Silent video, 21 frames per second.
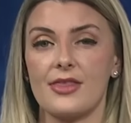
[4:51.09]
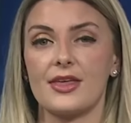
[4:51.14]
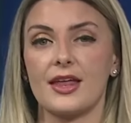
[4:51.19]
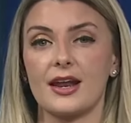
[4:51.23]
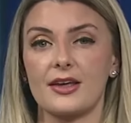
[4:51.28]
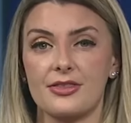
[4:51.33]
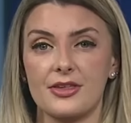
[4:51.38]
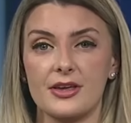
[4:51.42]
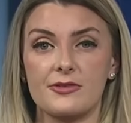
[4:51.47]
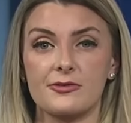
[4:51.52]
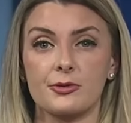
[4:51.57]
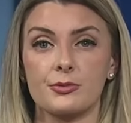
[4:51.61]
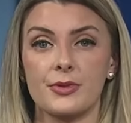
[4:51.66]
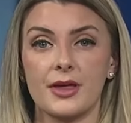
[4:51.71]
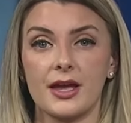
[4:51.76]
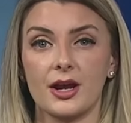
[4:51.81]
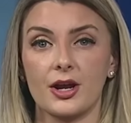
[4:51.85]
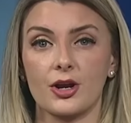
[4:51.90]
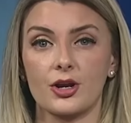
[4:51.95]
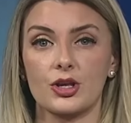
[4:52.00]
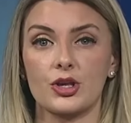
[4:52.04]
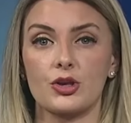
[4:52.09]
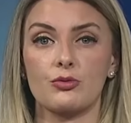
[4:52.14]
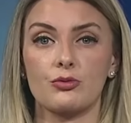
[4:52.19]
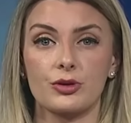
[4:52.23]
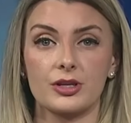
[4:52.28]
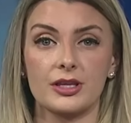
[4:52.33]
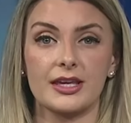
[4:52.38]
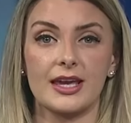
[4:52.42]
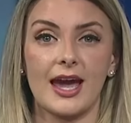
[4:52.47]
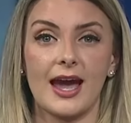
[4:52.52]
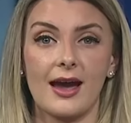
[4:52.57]
And then I think from there, you
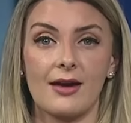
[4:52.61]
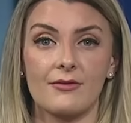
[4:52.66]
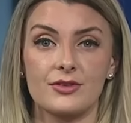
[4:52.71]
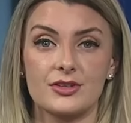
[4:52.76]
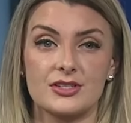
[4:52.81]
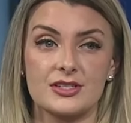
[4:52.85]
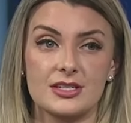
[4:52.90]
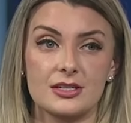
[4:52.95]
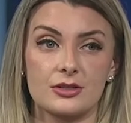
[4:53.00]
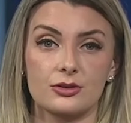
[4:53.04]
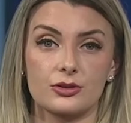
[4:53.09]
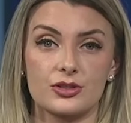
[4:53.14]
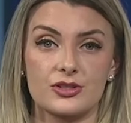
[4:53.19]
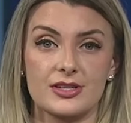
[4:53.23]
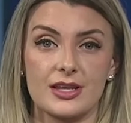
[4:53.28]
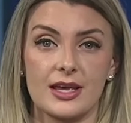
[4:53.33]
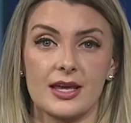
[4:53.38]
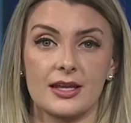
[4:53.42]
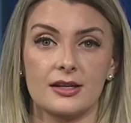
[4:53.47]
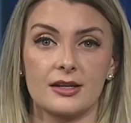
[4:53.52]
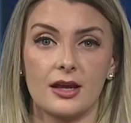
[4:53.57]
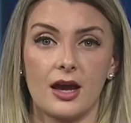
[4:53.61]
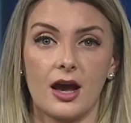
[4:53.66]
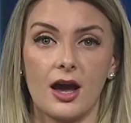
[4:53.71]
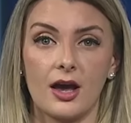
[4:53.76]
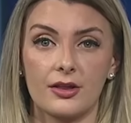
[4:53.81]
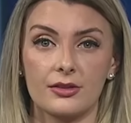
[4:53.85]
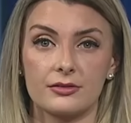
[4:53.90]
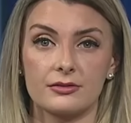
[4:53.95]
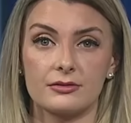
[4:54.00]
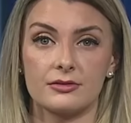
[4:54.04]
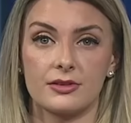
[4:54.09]
really have the Steelers then
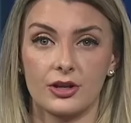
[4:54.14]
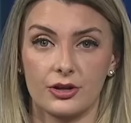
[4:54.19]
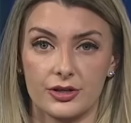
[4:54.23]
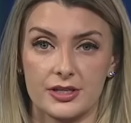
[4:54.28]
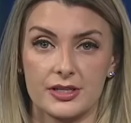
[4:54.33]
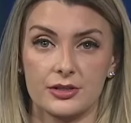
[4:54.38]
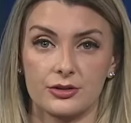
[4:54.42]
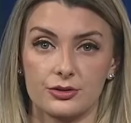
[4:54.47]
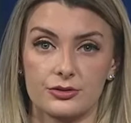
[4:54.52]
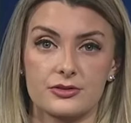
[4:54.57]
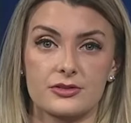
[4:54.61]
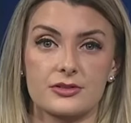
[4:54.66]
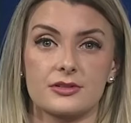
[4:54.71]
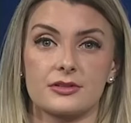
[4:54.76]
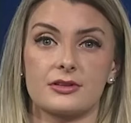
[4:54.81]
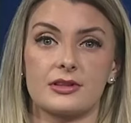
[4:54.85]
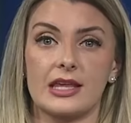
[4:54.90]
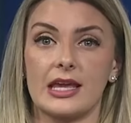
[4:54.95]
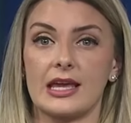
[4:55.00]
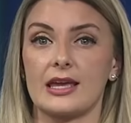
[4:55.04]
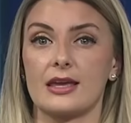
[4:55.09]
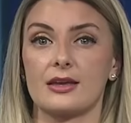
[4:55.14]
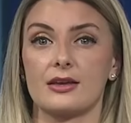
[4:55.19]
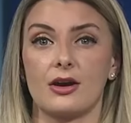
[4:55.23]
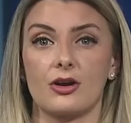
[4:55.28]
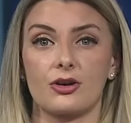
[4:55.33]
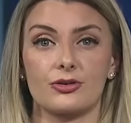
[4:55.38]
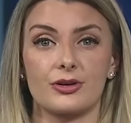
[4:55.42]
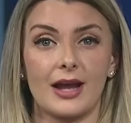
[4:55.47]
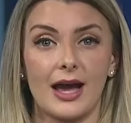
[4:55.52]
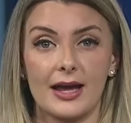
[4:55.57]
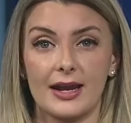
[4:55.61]
on their heels. They
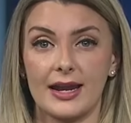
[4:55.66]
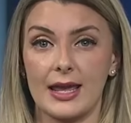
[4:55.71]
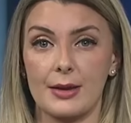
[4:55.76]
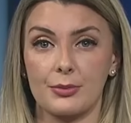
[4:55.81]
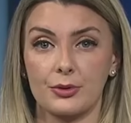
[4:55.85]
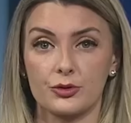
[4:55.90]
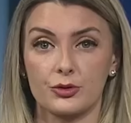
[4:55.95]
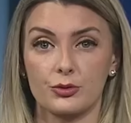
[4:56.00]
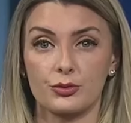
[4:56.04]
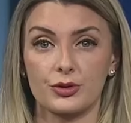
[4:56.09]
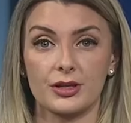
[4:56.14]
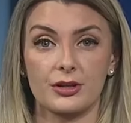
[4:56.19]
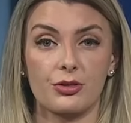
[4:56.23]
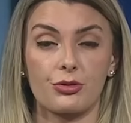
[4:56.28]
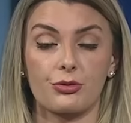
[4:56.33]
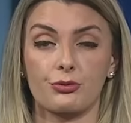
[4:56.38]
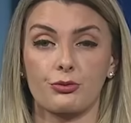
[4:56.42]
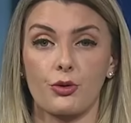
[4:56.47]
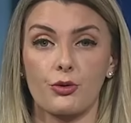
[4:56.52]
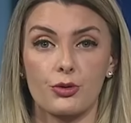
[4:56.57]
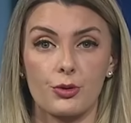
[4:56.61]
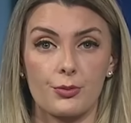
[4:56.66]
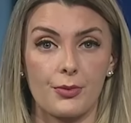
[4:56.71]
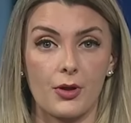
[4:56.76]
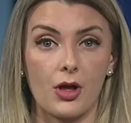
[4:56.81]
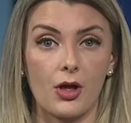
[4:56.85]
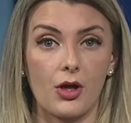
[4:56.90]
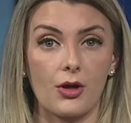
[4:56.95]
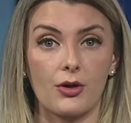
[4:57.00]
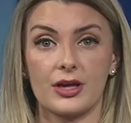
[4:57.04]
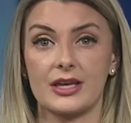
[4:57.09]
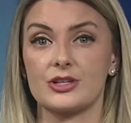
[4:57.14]
are not able to really throw the
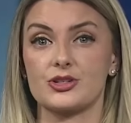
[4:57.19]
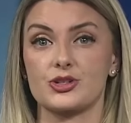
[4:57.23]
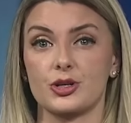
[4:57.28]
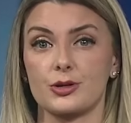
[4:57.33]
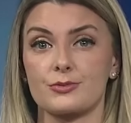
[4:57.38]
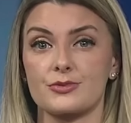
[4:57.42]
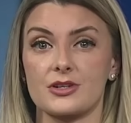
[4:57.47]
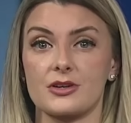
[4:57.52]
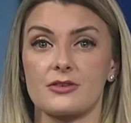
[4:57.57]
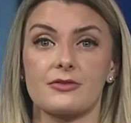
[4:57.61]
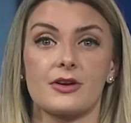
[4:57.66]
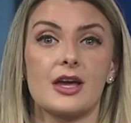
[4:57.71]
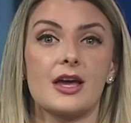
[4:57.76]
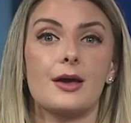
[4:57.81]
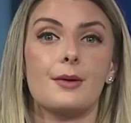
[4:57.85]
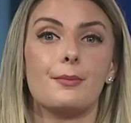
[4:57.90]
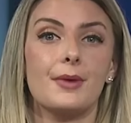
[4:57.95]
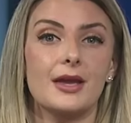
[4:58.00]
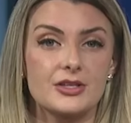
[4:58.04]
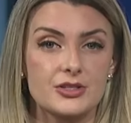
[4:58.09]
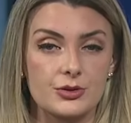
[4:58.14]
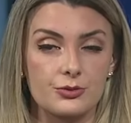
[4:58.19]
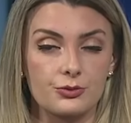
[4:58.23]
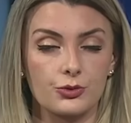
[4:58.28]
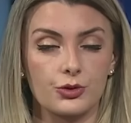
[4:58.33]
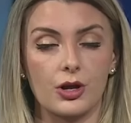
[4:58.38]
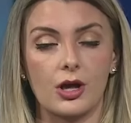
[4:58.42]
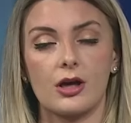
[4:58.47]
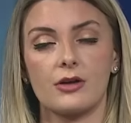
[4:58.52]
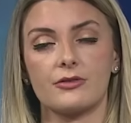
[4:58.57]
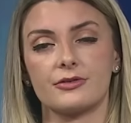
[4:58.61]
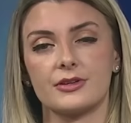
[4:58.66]
ball in terms of Mason
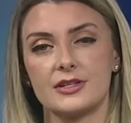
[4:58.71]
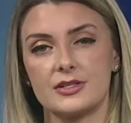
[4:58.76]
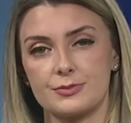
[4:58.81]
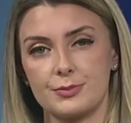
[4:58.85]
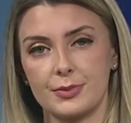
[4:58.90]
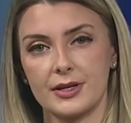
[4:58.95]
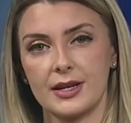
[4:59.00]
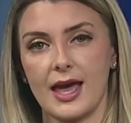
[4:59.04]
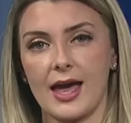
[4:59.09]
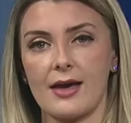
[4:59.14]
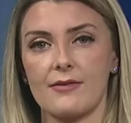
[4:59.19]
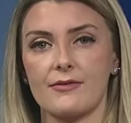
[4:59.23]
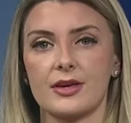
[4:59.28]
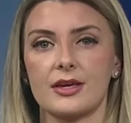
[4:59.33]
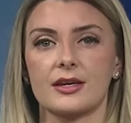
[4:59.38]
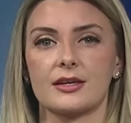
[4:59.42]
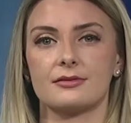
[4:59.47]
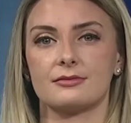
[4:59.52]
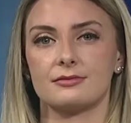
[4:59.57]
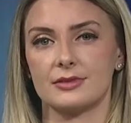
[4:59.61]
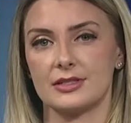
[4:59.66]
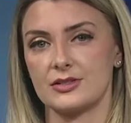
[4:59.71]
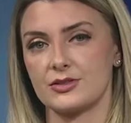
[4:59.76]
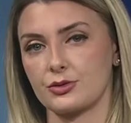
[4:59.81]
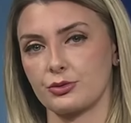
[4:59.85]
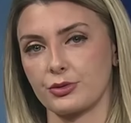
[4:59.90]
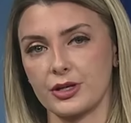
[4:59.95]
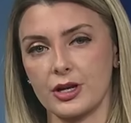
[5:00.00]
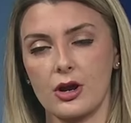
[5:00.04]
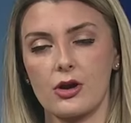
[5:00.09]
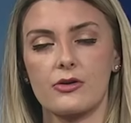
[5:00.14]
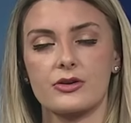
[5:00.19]
Rudolph. He's been having, he's
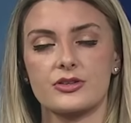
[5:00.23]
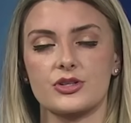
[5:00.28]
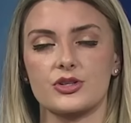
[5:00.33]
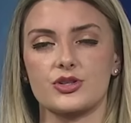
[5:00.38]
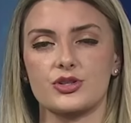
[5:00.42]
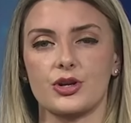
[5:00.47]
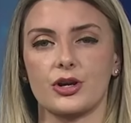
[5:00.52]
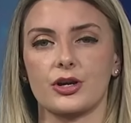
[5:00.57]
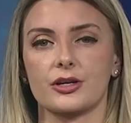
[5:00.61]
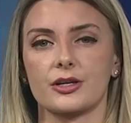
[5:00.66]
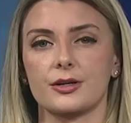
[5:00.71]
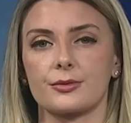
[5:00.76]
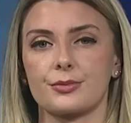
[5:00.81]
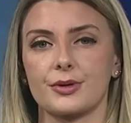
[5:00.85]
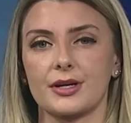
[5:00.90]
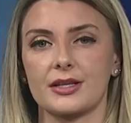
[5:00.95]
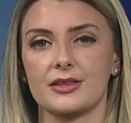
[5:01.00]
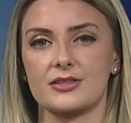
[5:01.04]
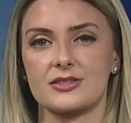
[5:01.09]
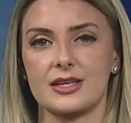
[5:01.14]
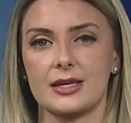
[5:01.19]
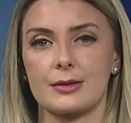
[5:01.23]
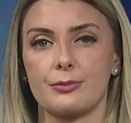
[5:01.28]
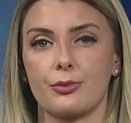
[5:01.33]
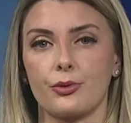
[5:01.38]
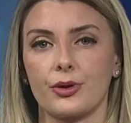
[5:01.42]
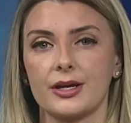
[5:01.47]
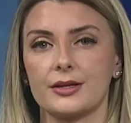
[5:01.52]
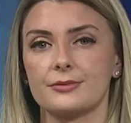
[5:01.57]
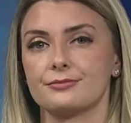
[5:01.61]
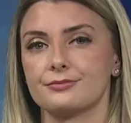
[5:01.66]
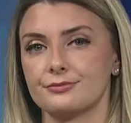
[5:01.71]
3 0 as a starter, but at the same
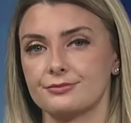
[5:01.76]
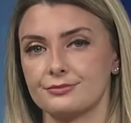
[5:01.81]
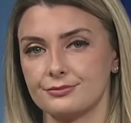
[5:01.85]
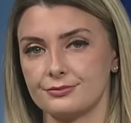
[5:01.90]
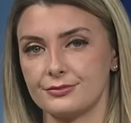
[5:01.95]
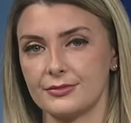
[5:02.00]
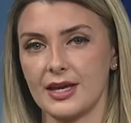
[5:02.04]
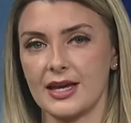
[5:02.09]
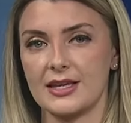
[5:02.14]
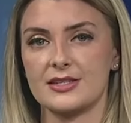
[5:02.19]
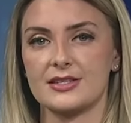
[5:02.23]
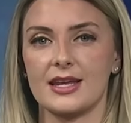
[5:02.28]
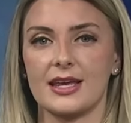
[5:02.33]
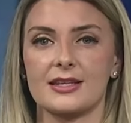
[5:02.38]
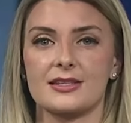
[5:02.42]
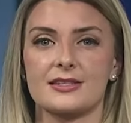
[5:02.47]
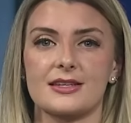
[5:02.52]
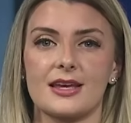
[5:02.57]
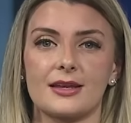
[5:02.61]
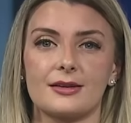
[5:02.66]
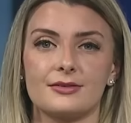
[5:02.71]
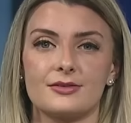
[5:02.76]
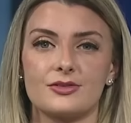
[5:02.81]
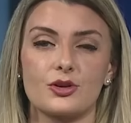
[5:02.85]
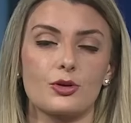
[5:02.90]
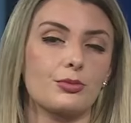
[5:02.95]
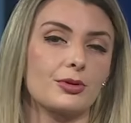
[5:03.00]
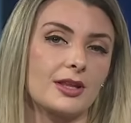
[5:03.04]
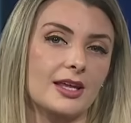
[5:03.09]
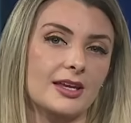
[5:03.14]
point, as Dan said so